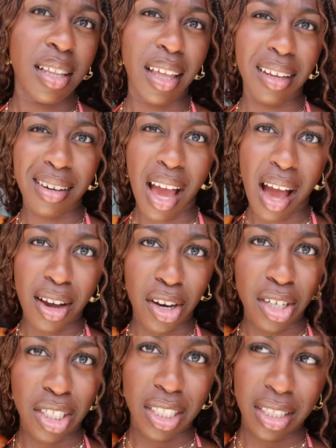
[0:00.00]
like not
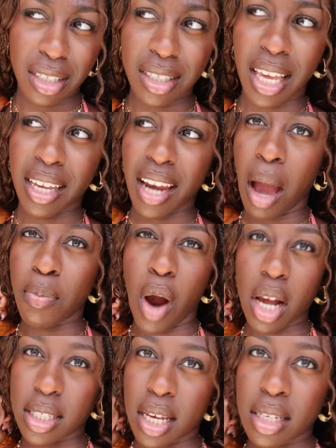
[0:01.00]
Hershey's, like not
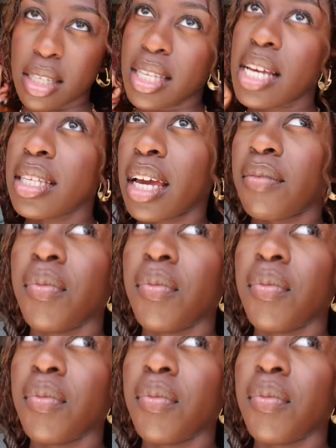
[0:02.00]
processed. It tastes like